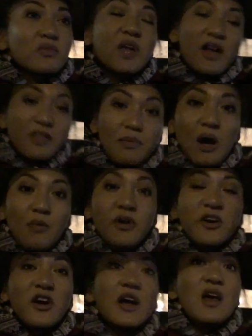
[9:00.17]
Yeah, the Bao
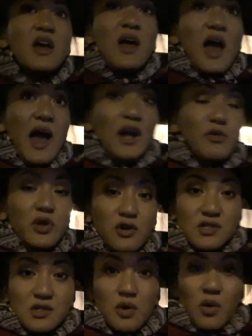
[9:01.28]
Burger. And we
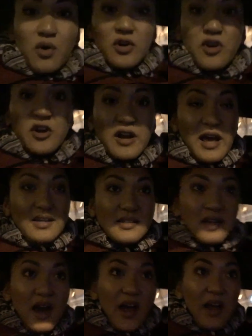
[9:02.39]
also ordered a
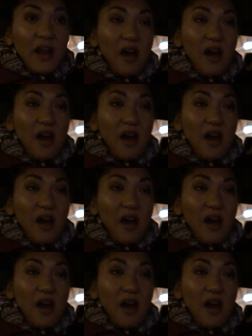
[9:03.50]
side